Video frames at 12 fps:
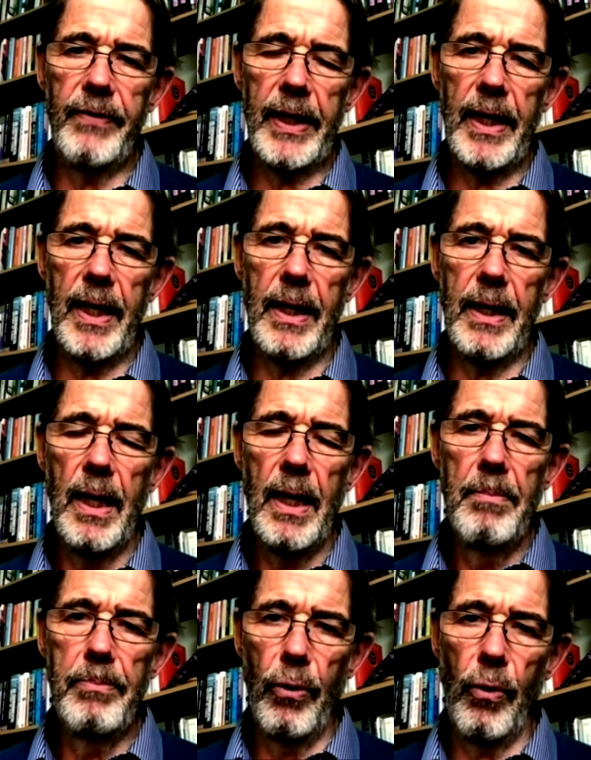living in
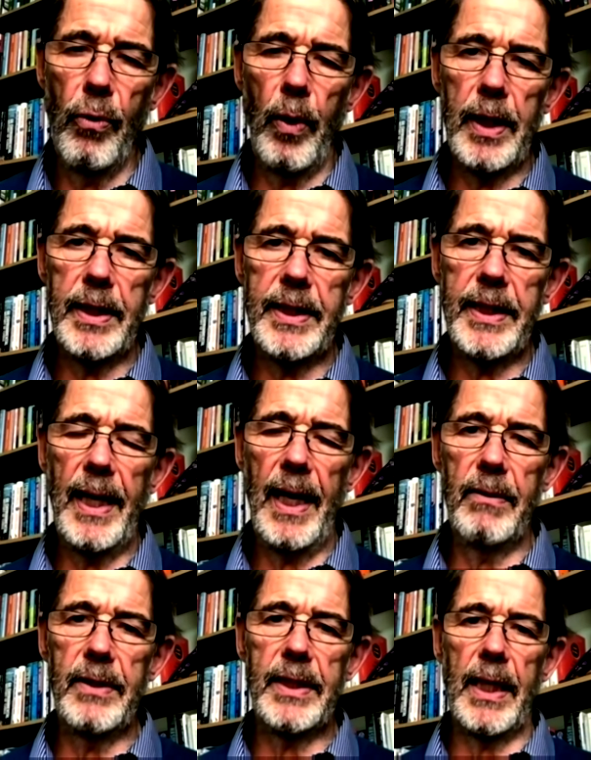poor quality
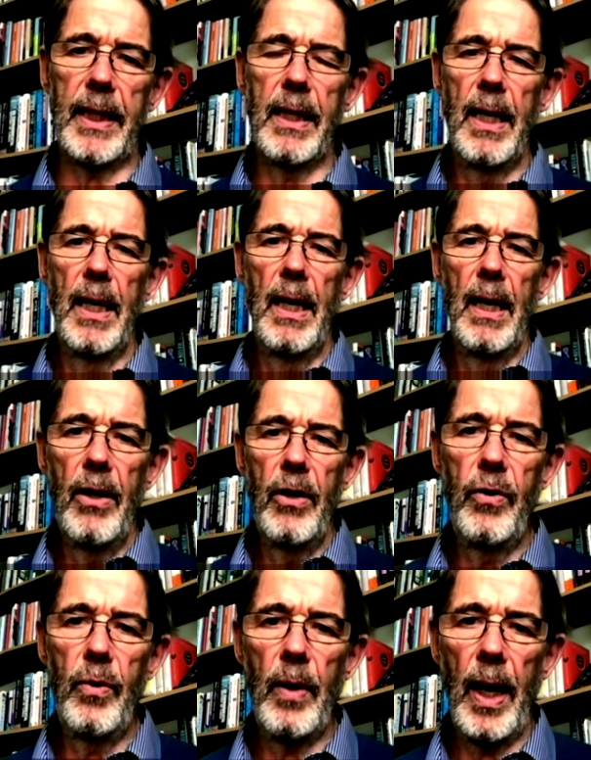housing,
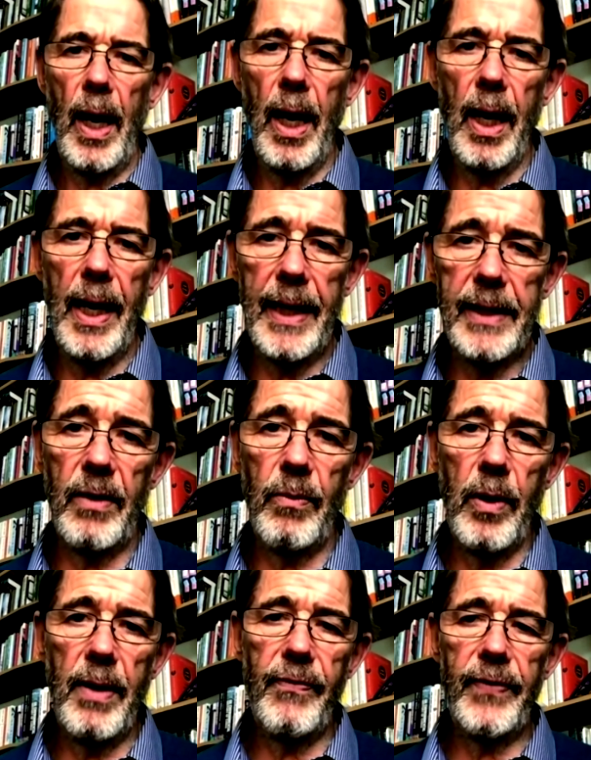who are, as
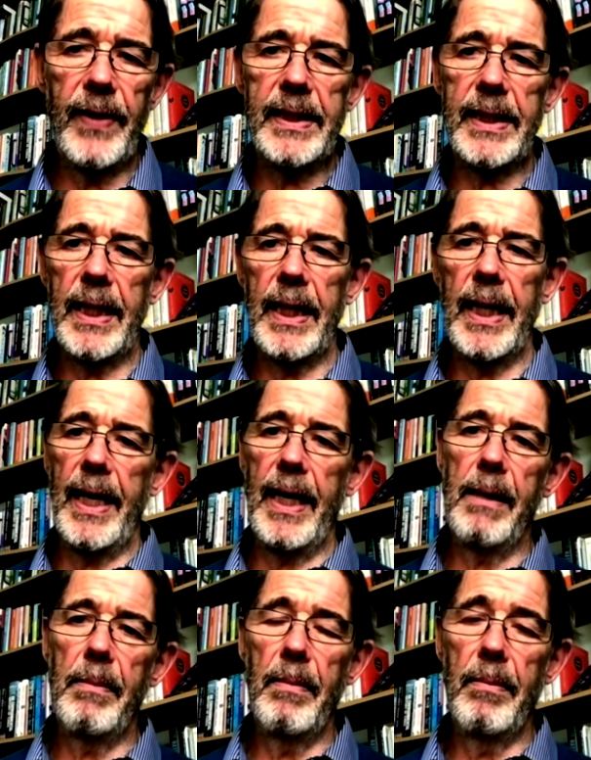it were, facing
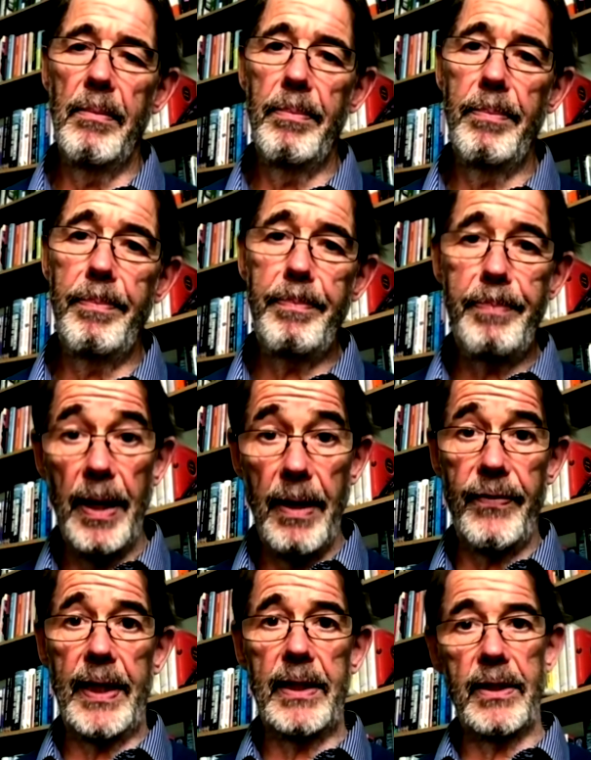a
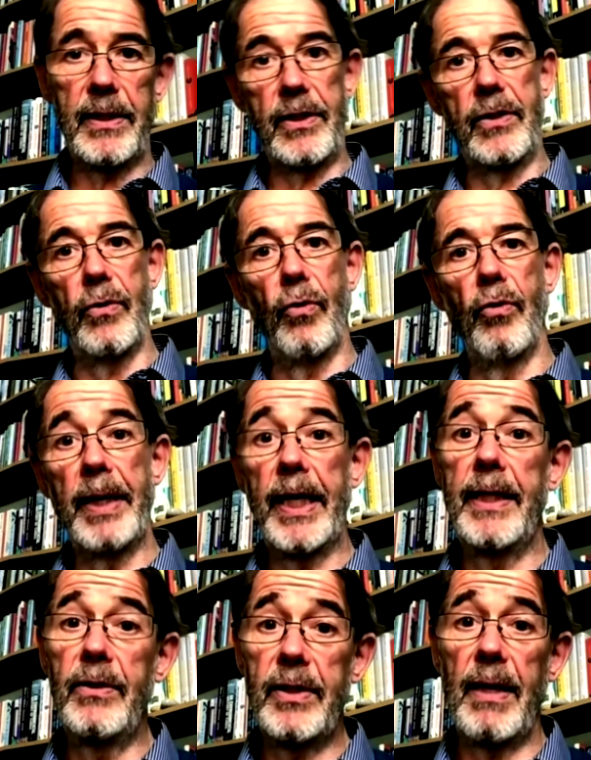perfect storm.
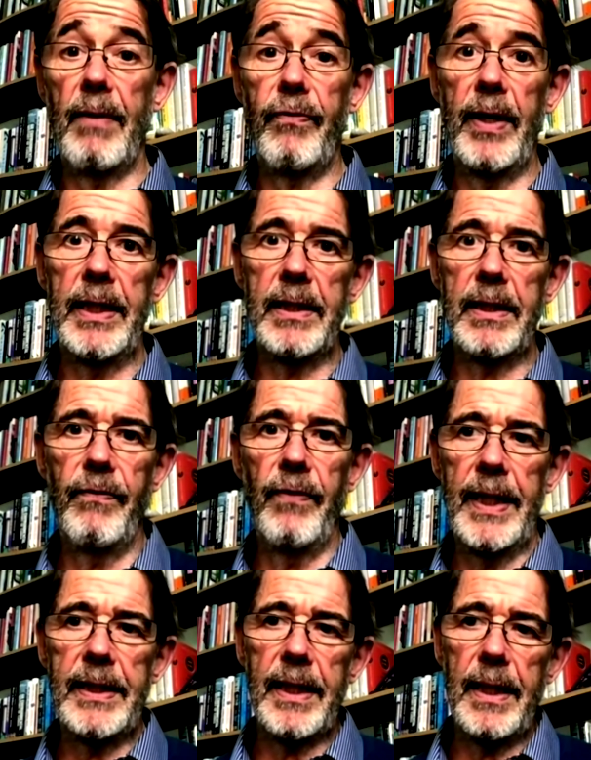And I use that phrase
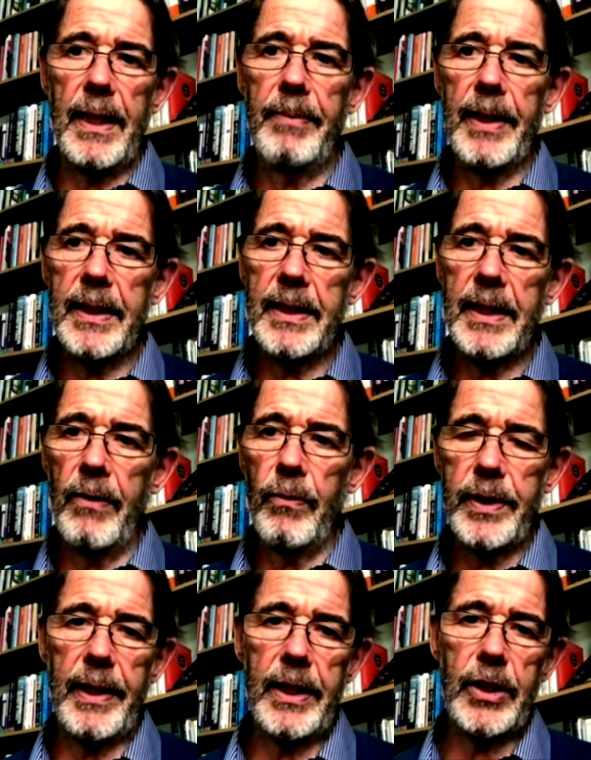advisedly because I
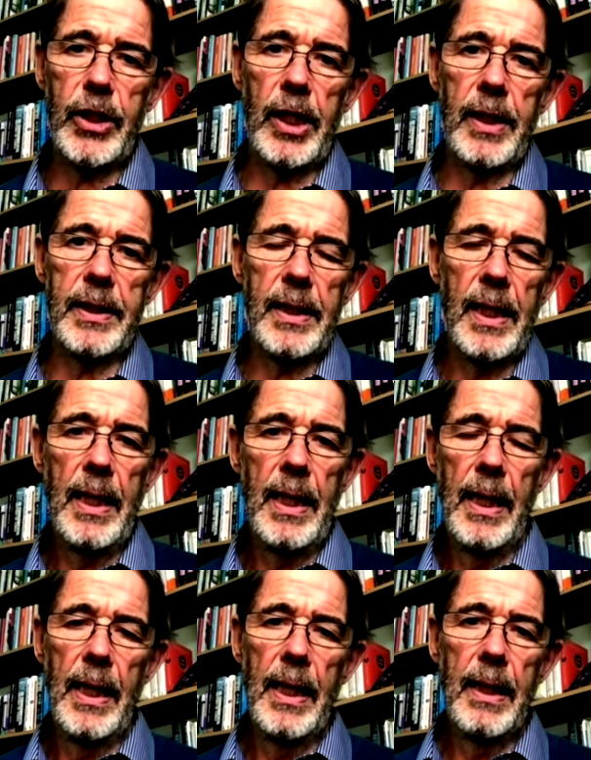also had a chance
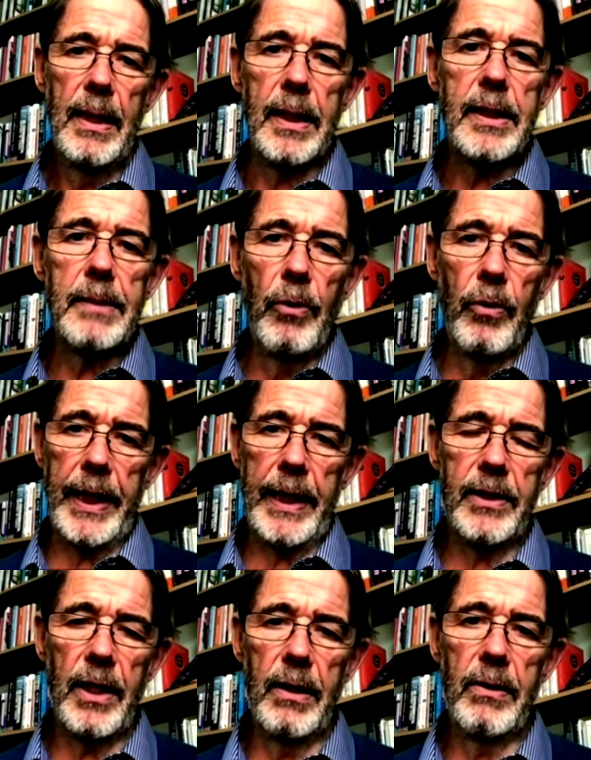this
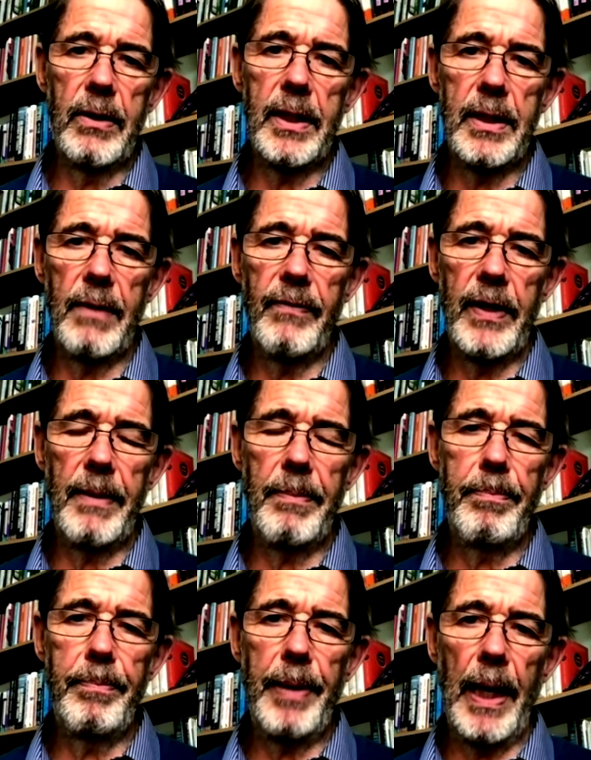morning to look at a
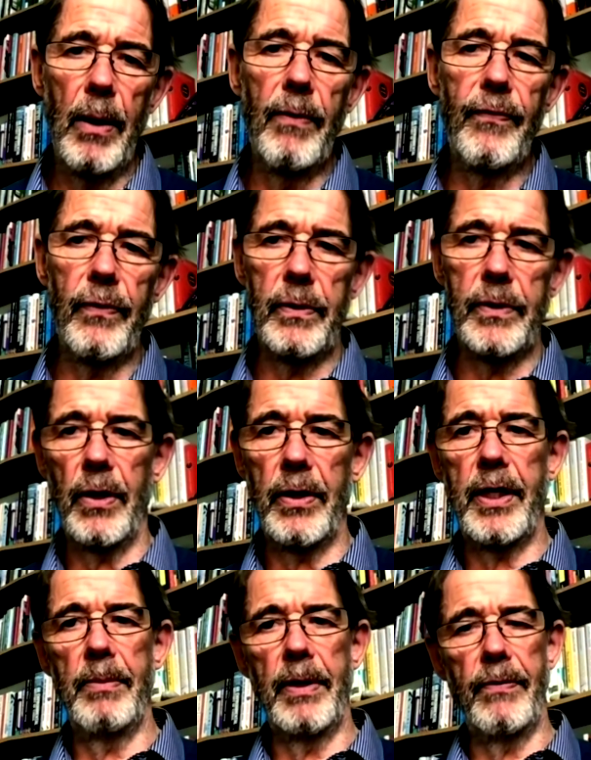very powerful
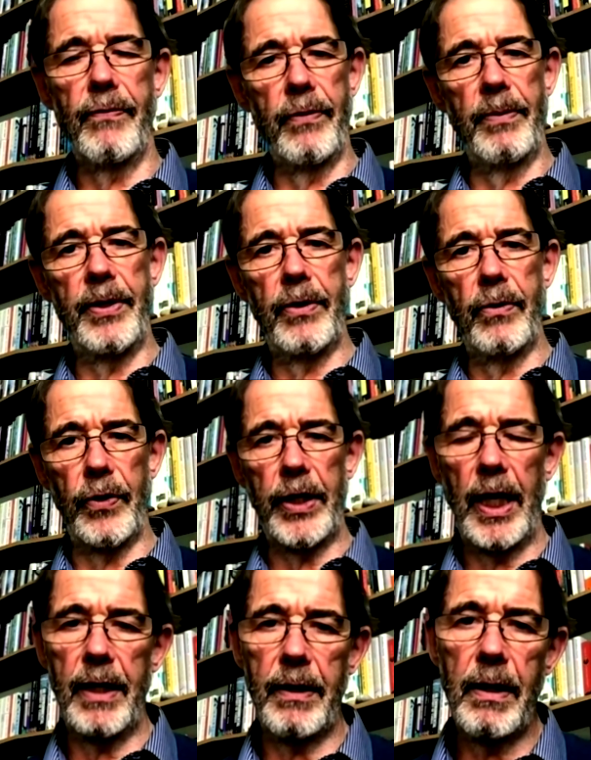document from the
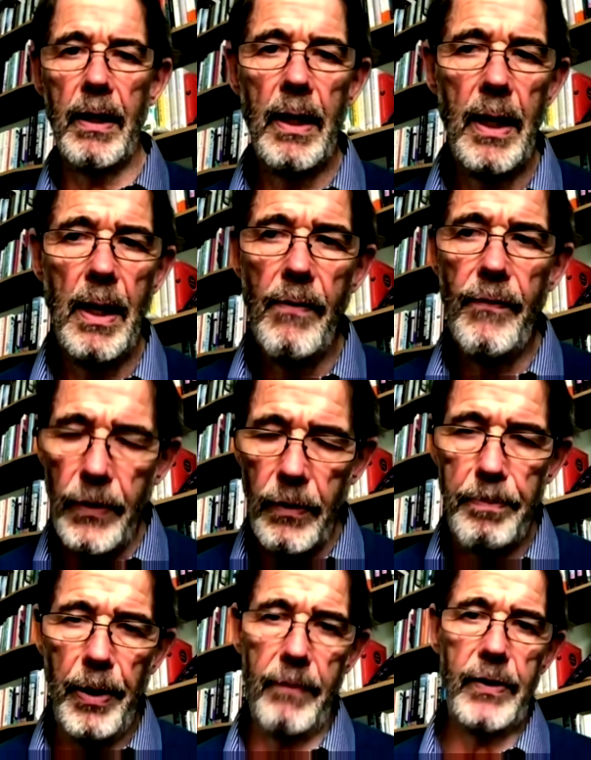Northern Ireland
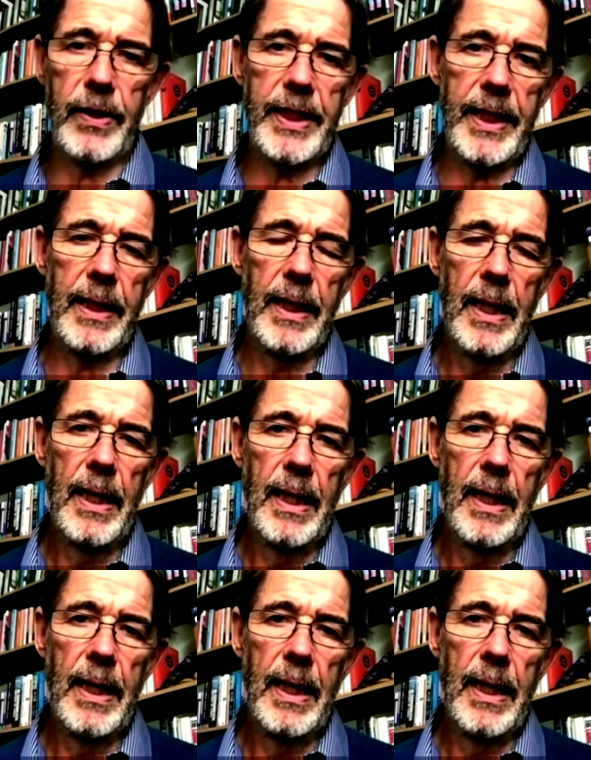Fuel Poverty